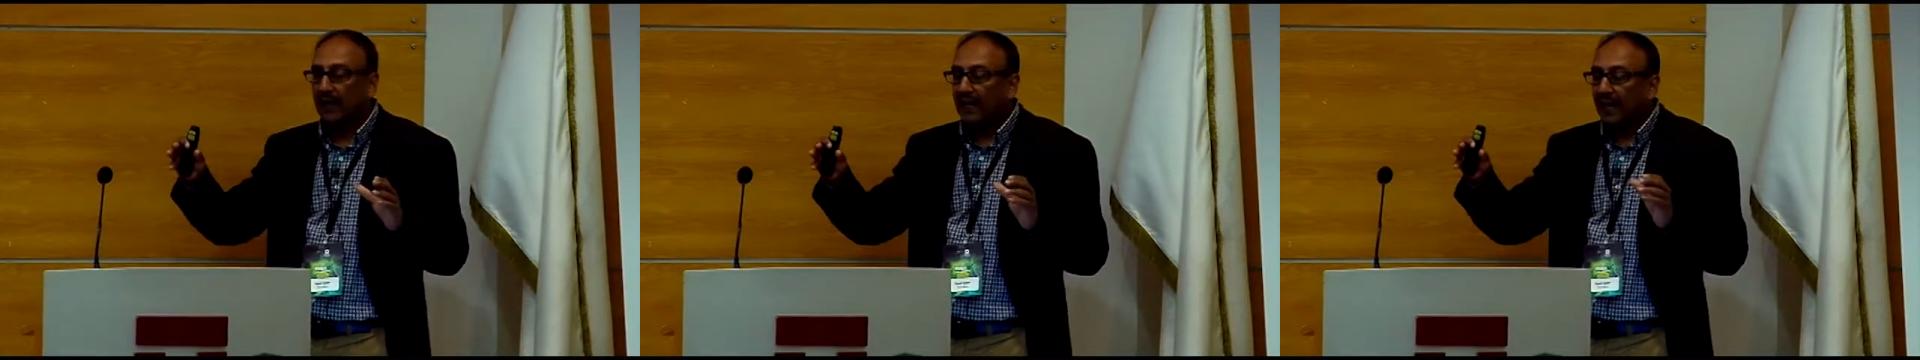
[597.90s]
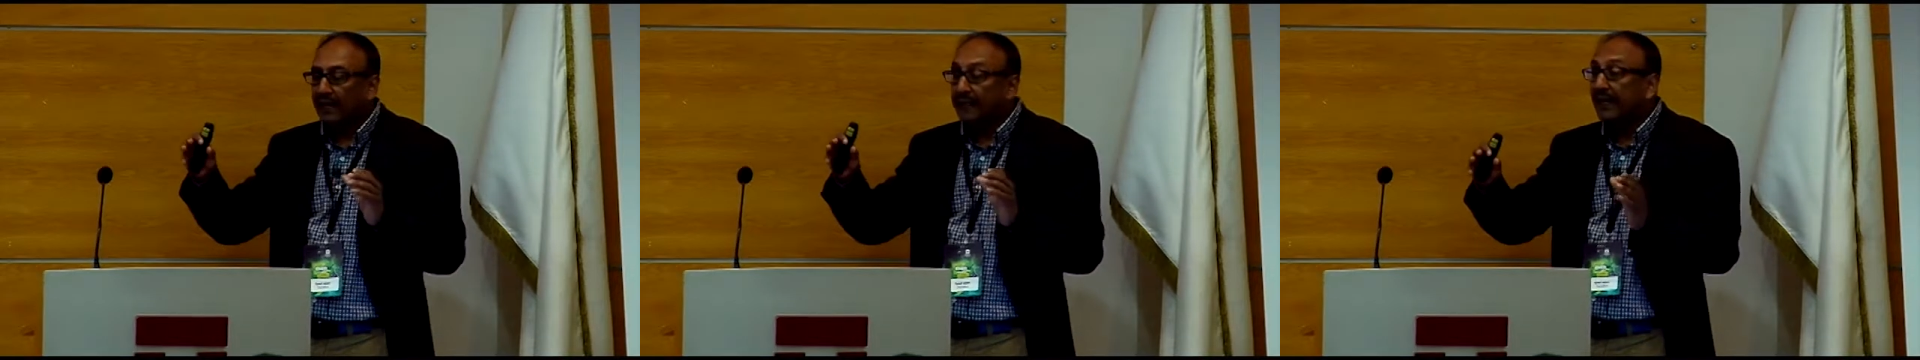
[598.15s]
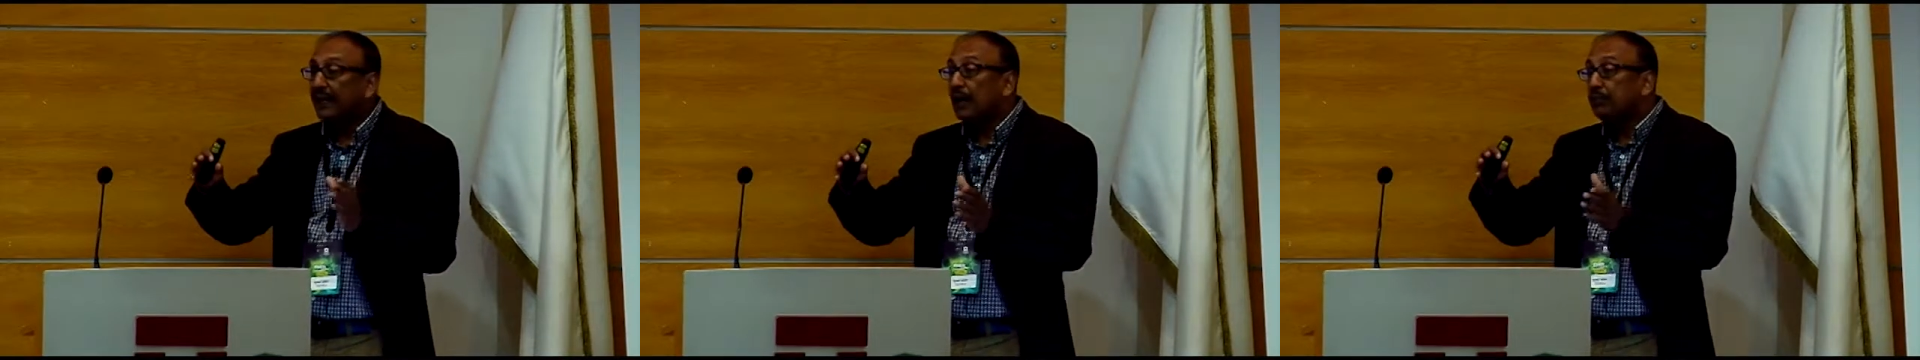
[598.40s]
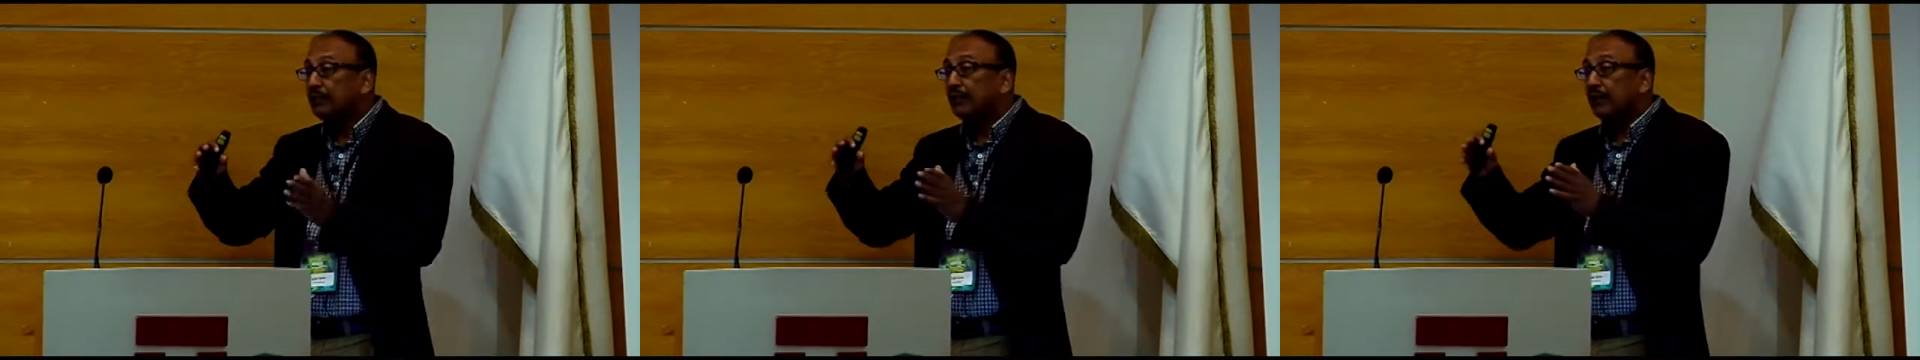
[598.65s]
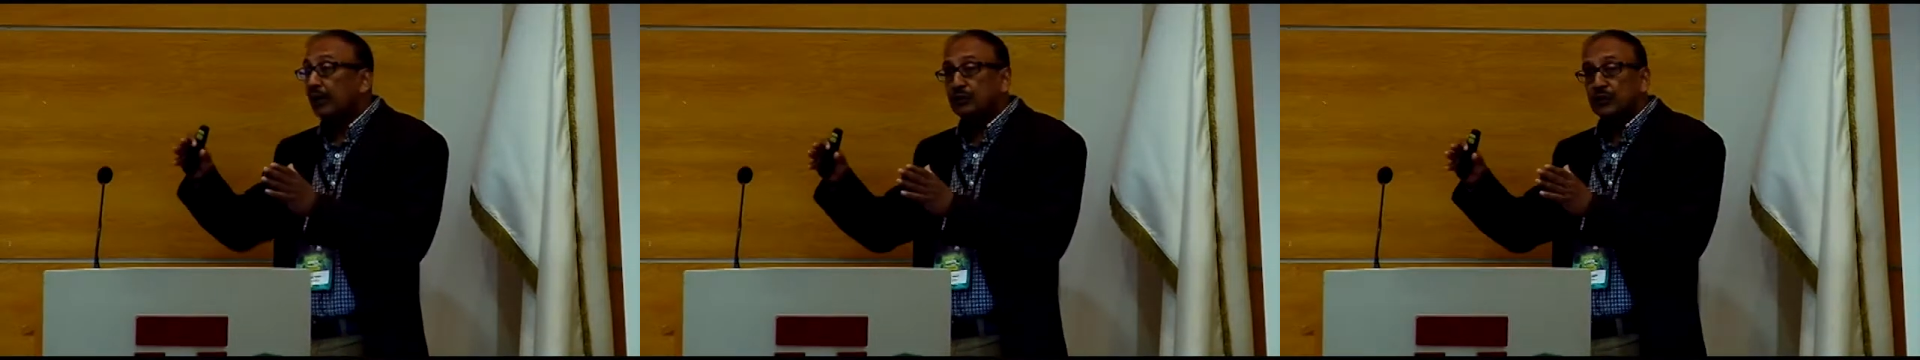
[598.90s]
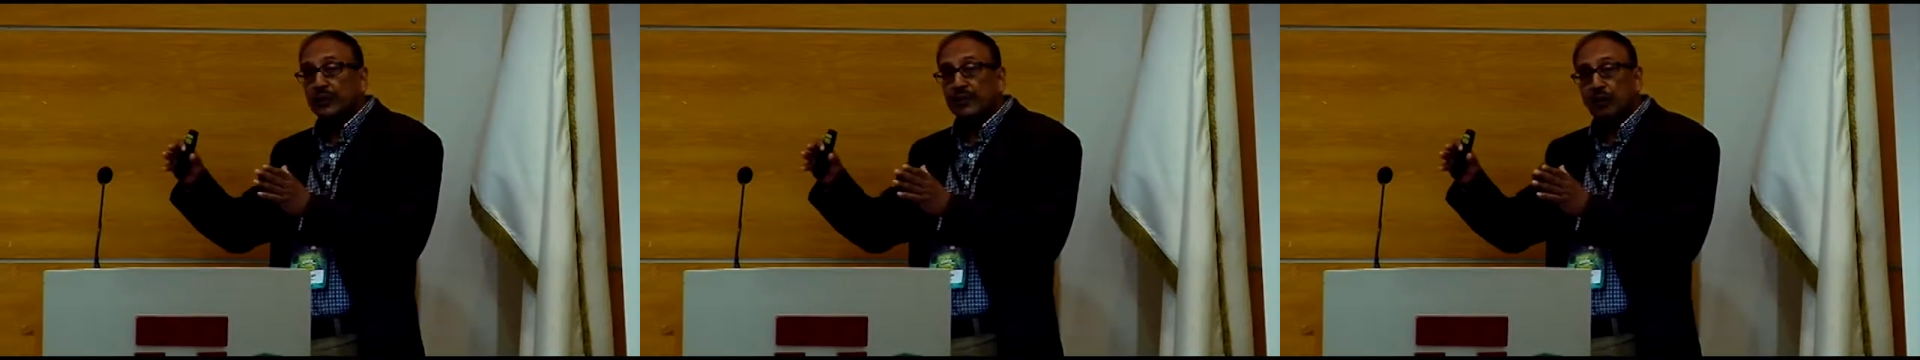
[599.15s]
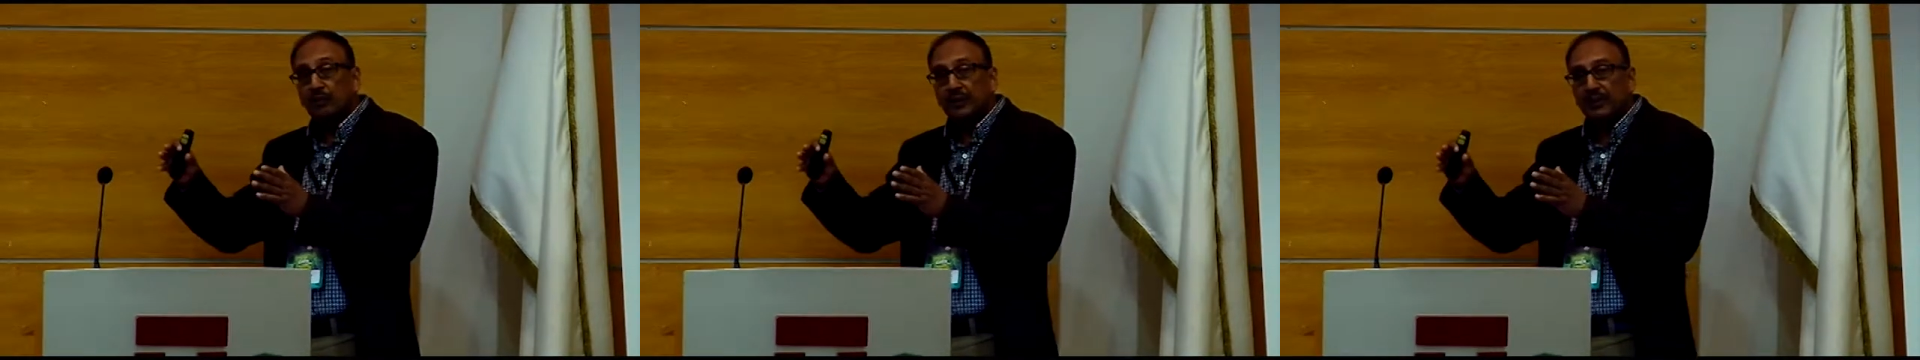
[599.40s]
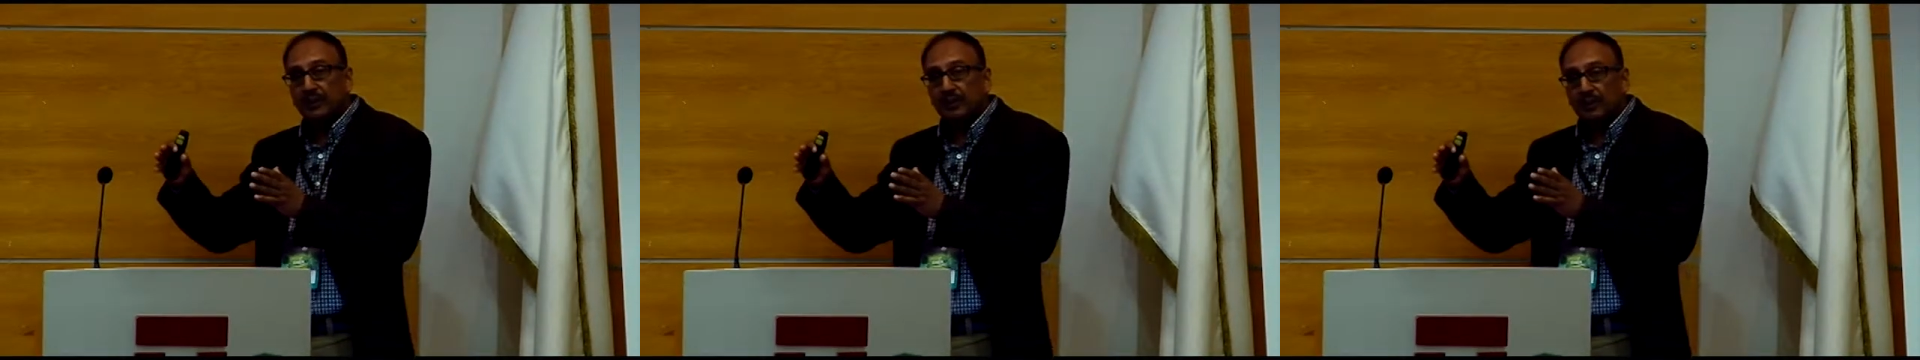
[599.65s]
and then after 1,000
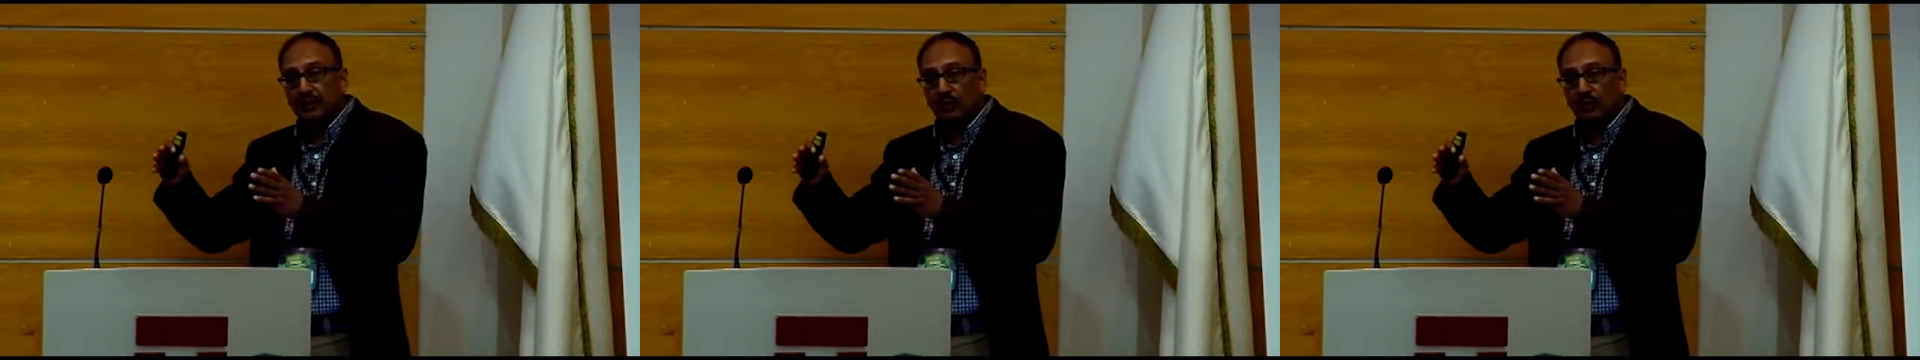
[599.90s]
kilometers,